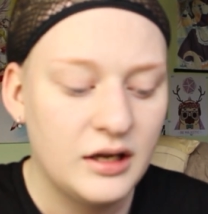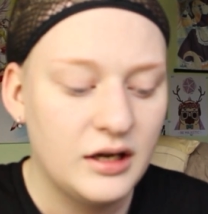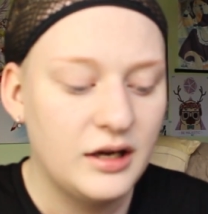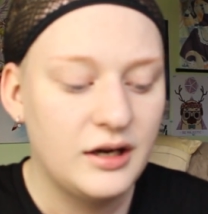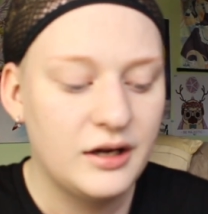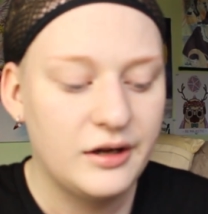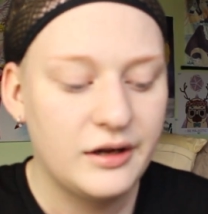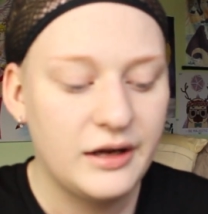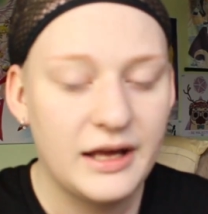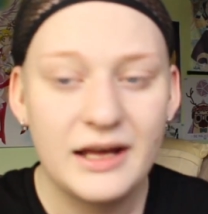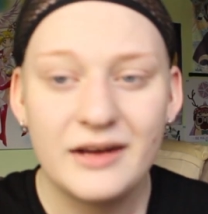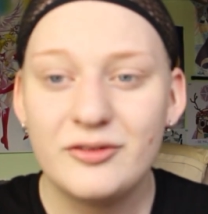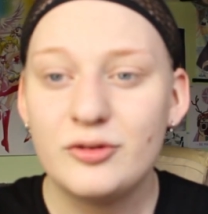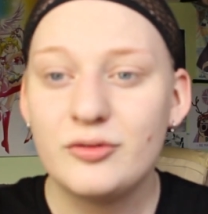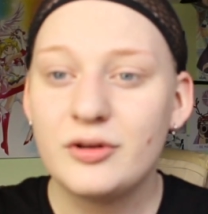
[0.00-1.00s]
I
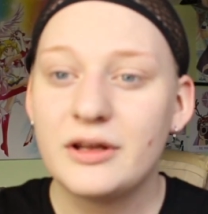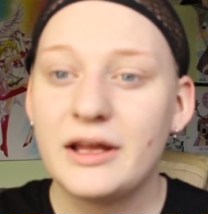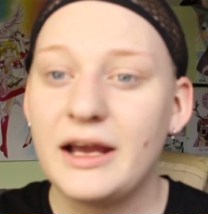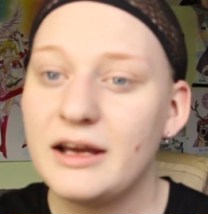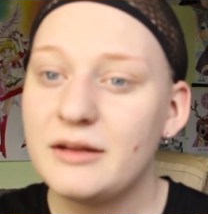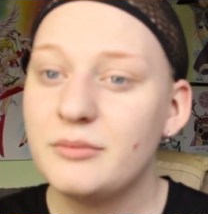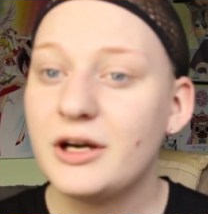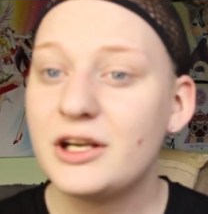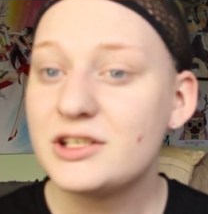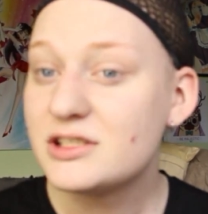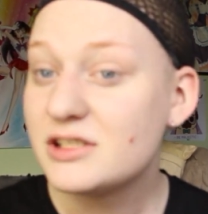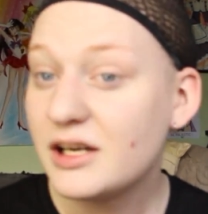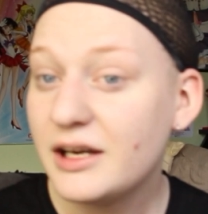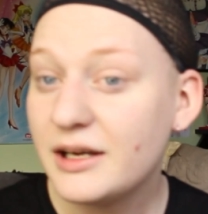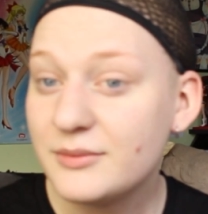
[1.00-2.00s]
haven't really had much
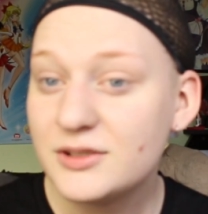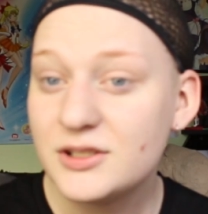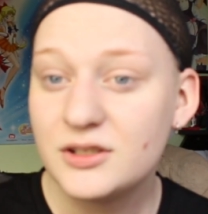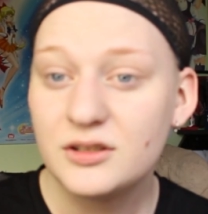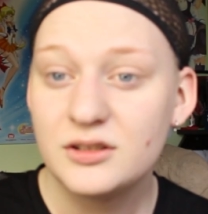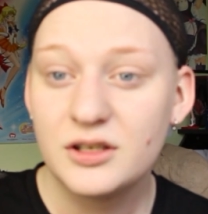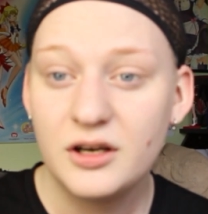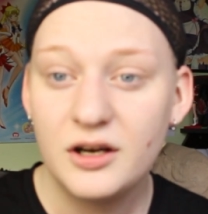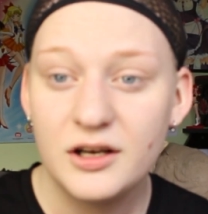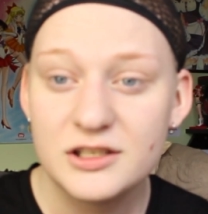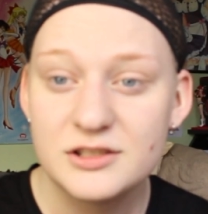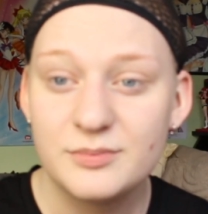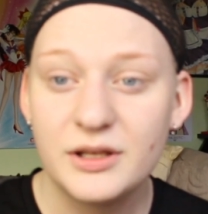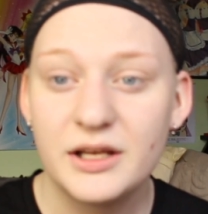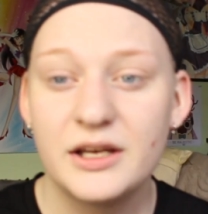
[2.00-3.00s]
time to
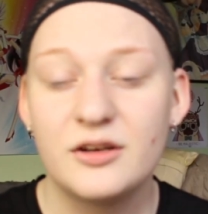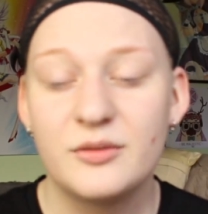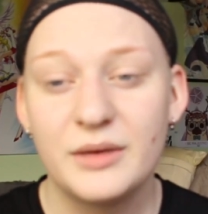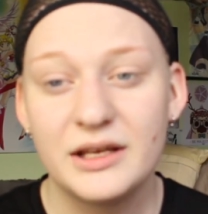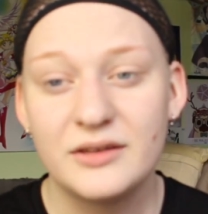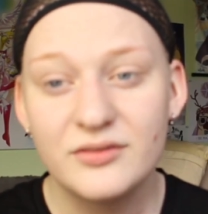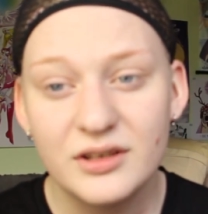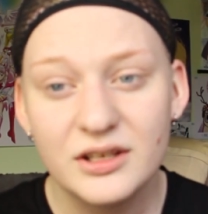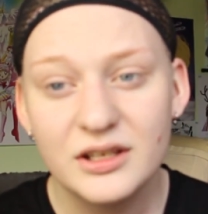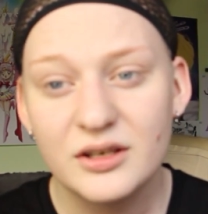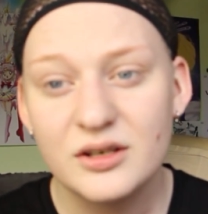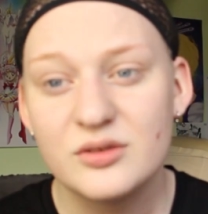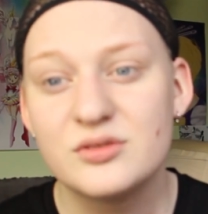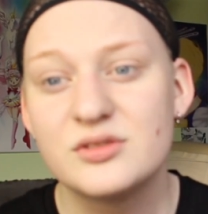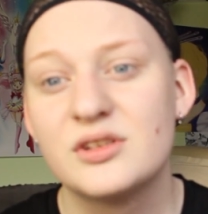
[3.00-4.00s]
cosplay or make
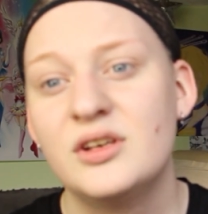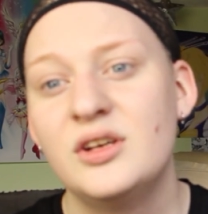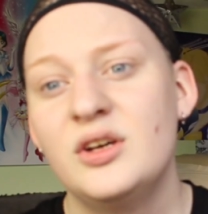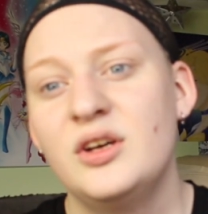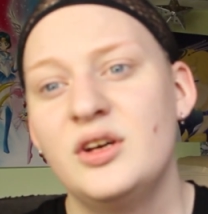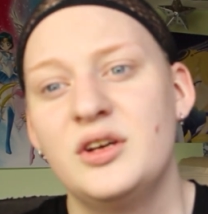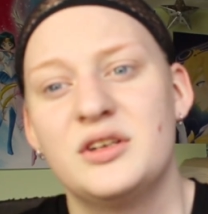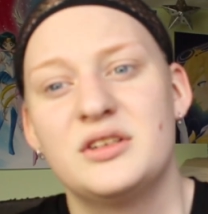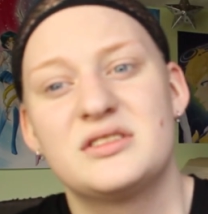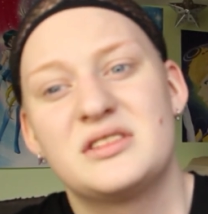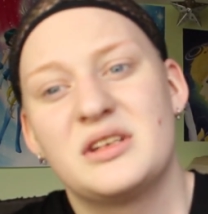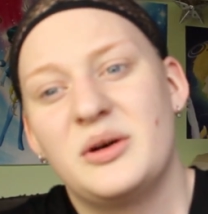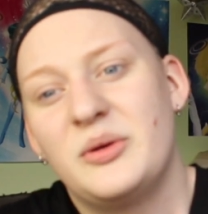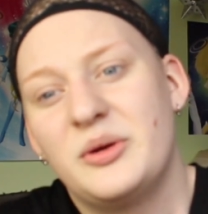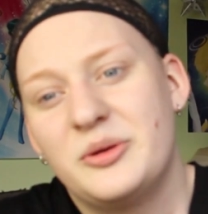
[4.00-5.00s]
videos,
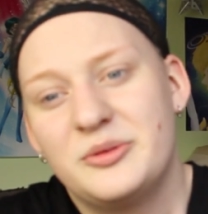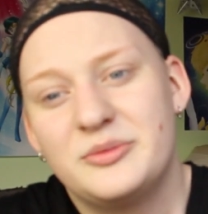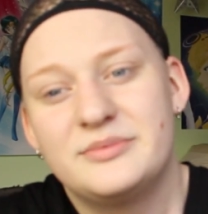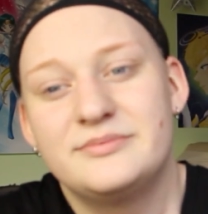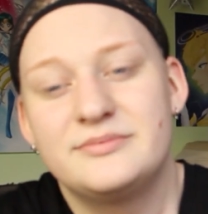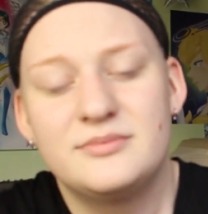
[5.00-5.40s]
so